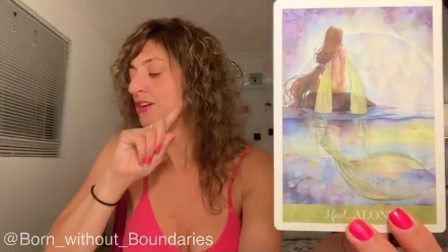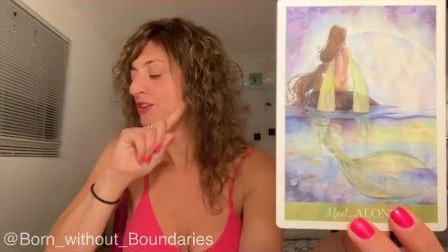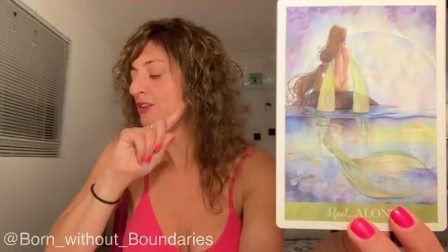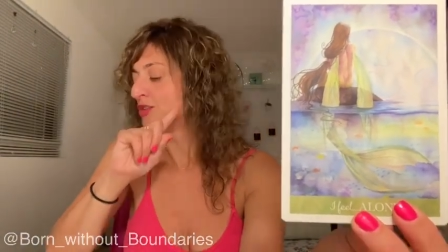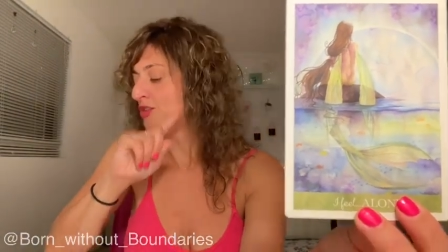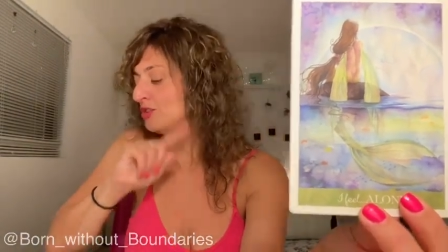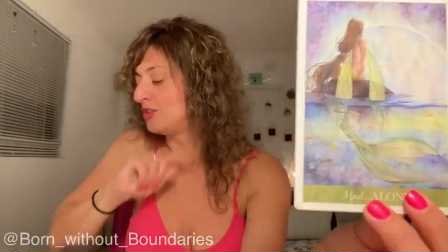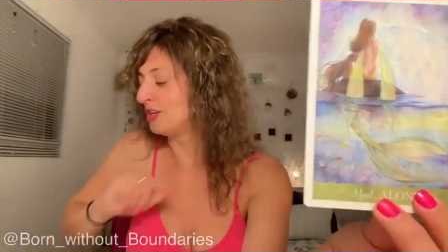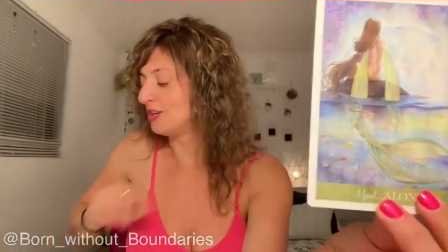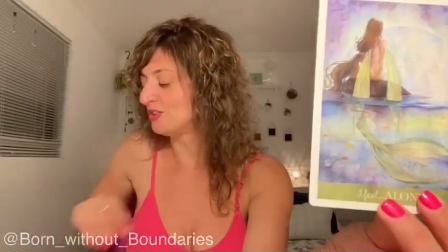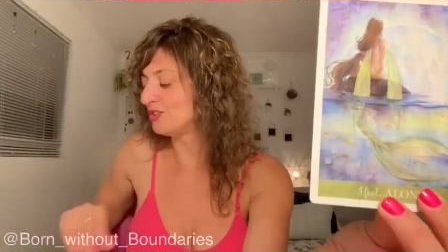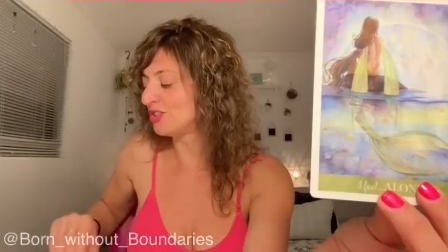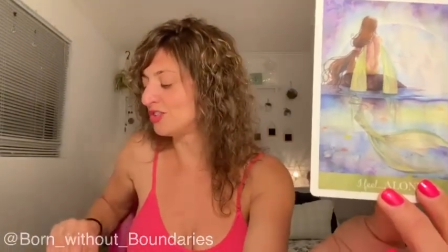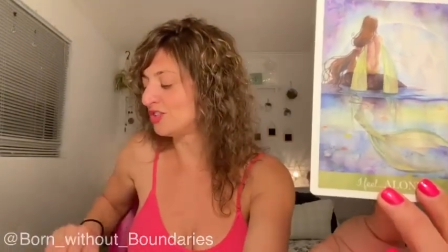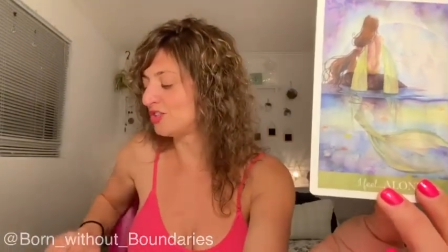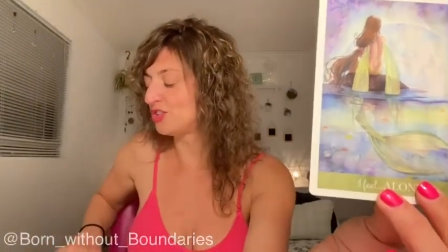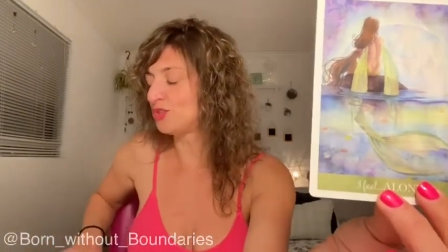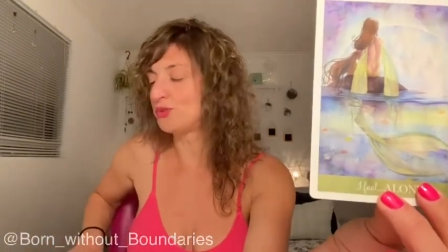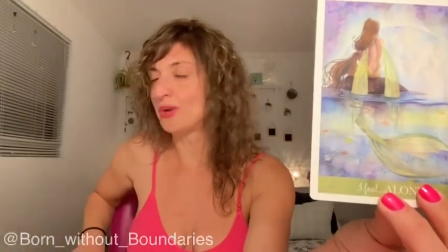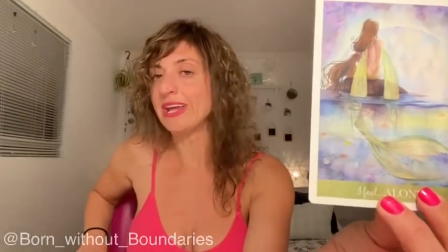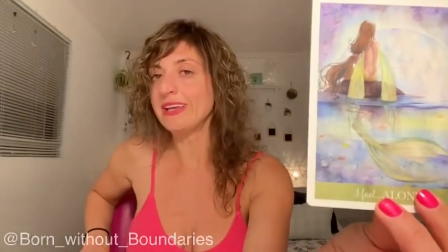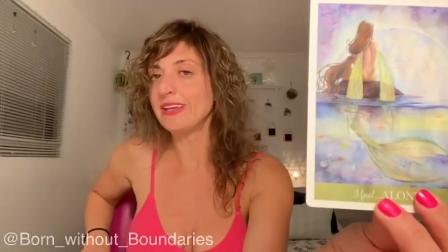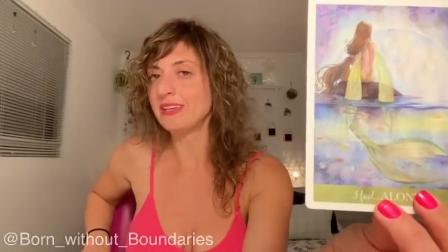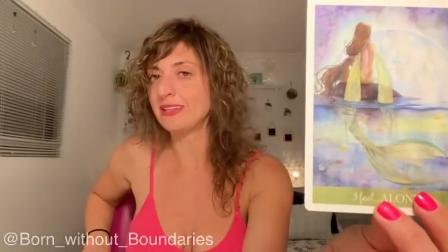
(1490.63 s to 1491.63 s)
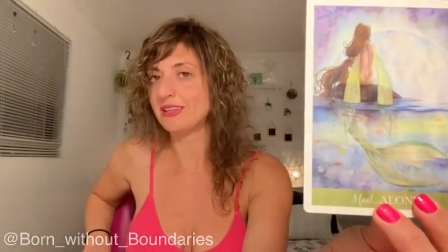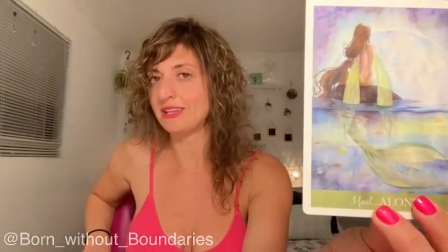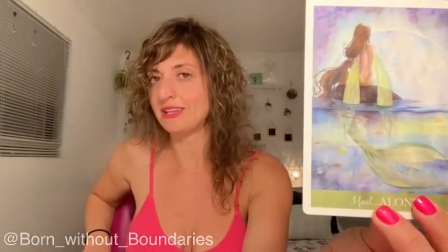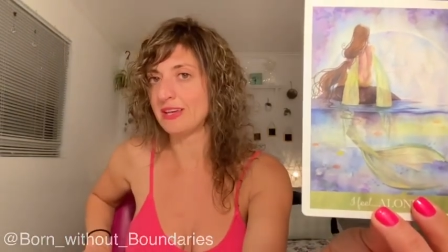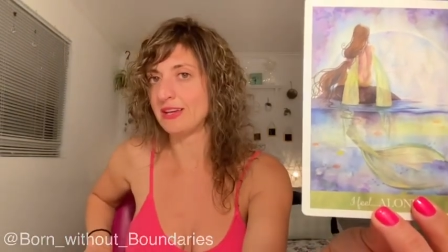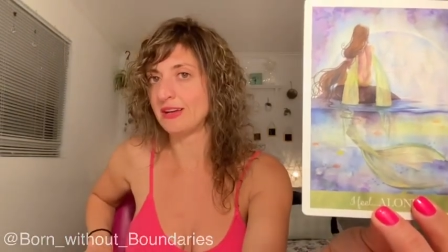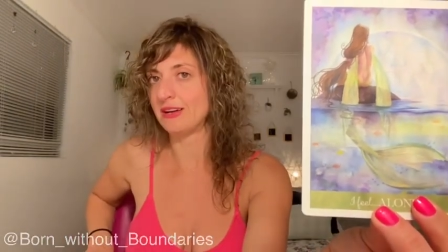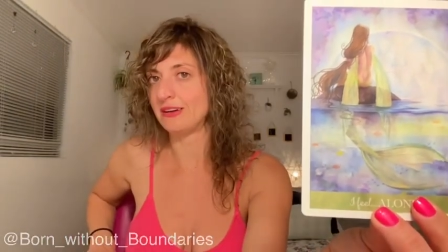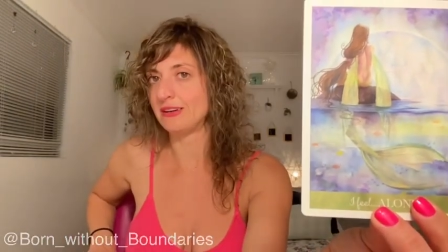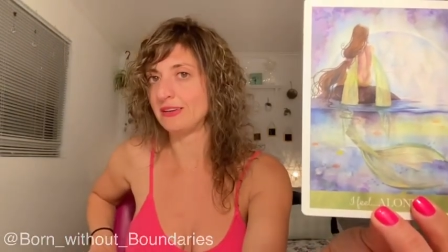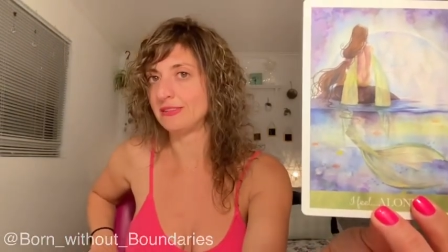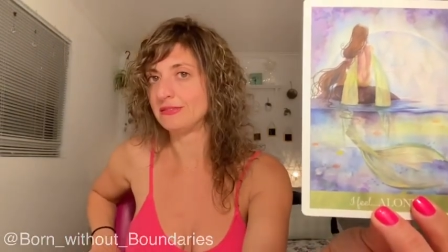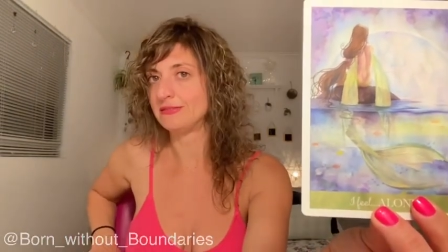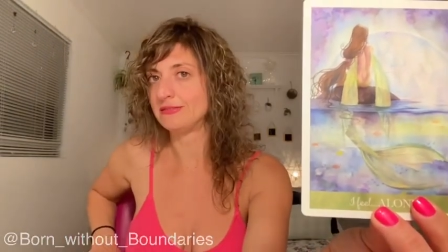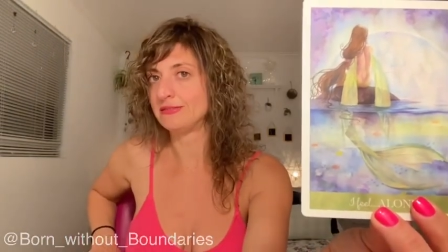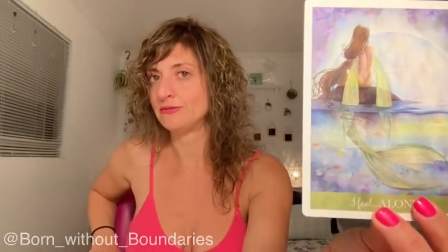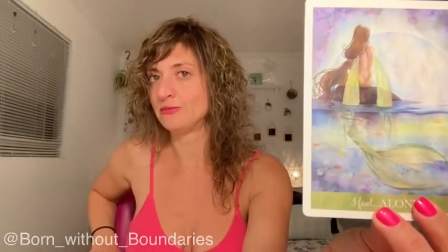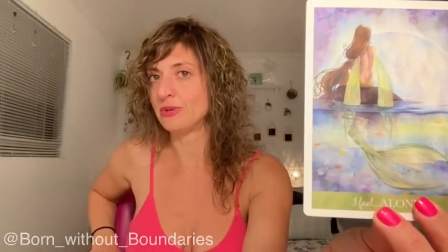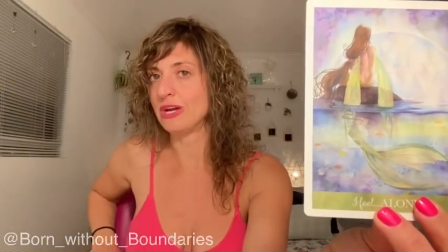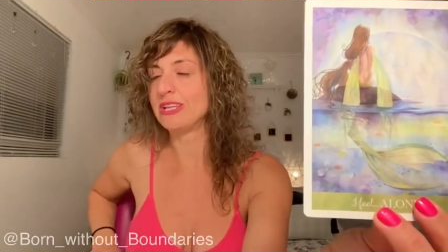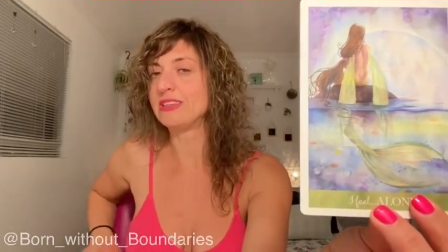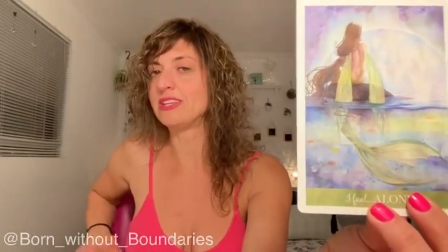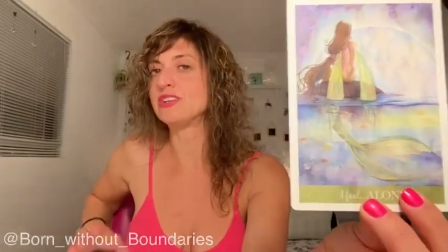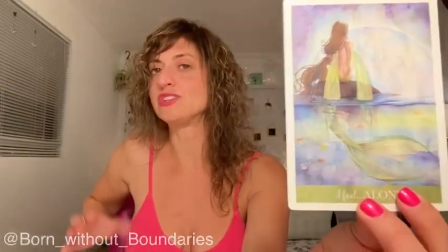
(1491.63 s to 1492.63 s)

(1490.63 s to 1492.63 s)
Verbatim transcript: There's a strength here, right?